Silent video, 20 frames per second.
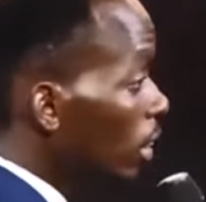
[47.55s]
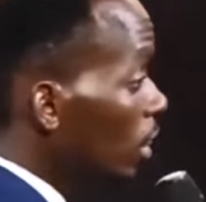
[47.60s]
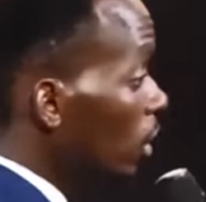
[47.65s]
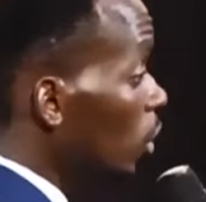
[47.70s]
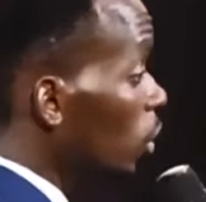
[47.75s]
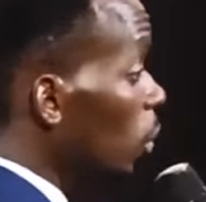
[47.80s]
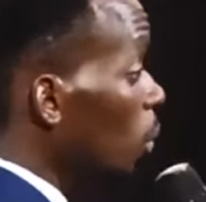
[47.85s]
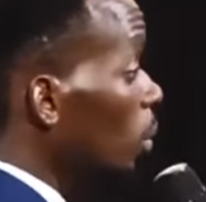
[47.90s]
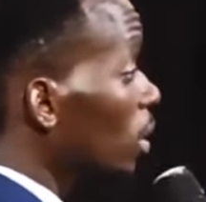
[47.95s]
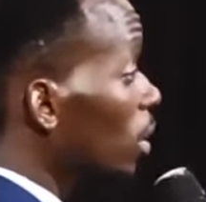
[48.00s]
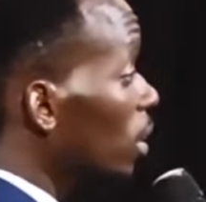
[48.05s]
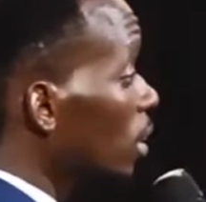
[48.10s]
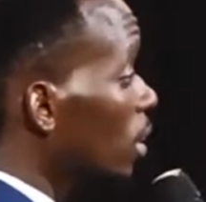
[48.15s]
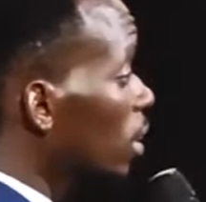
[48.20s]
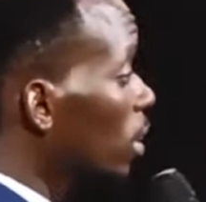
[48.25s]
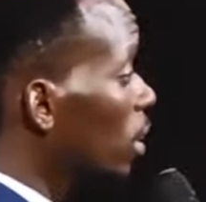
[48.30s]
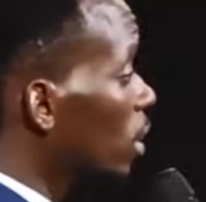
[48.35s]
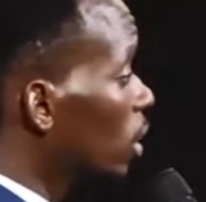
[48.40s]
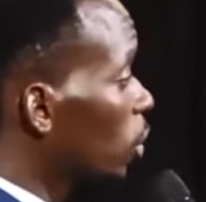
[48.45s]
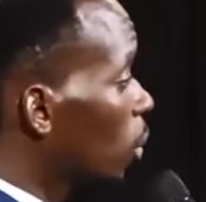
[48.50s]

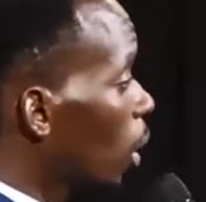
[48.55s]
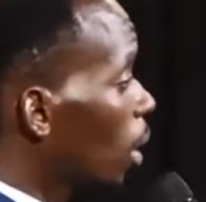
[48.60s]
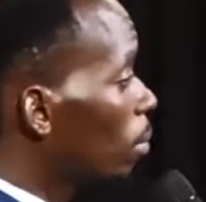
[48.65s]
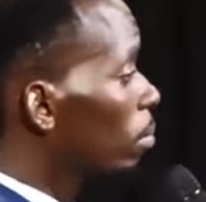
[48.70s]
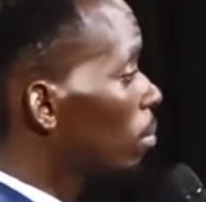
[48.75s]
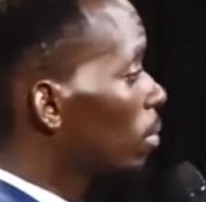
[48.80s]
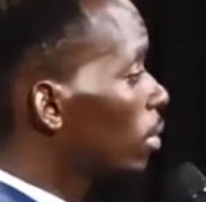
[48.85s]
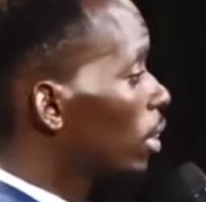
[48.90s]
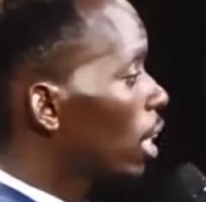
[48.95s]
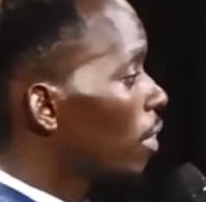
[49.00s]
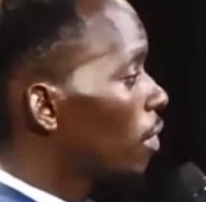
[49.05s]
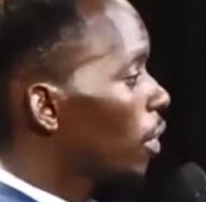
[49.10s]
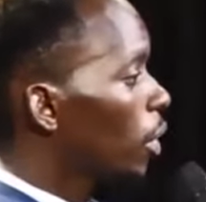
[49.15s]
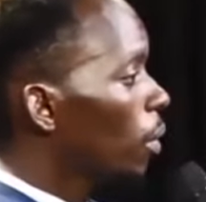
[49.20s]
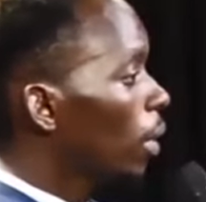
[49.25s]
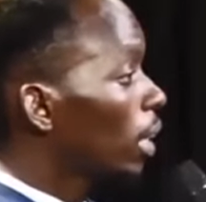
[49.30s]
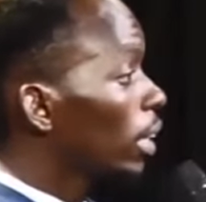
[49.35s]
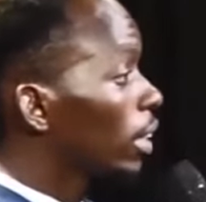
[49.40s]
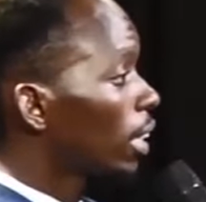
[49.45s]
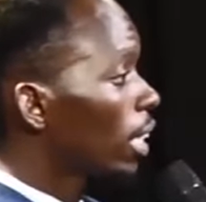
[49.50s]
So I'm giving
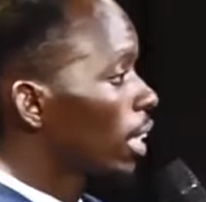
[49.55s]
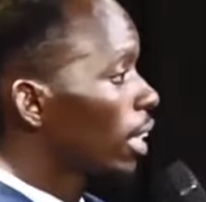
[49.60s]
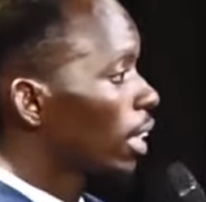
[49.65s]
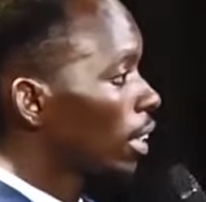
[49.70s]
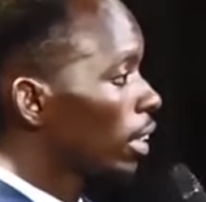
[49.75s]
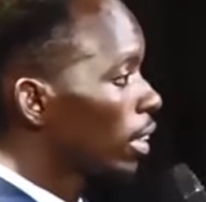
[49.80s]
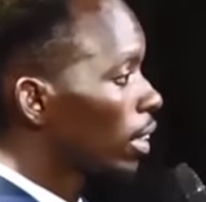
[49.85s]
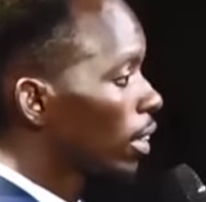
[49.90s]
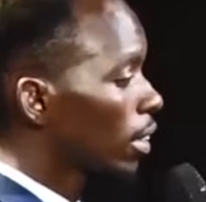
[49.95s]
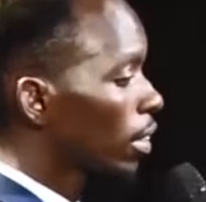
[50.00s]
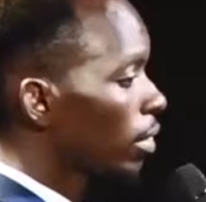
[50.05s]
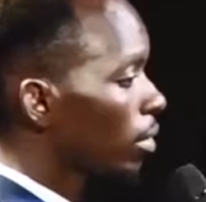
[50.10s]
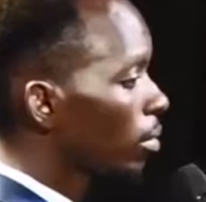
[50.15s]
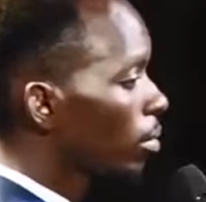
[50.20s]
you a secret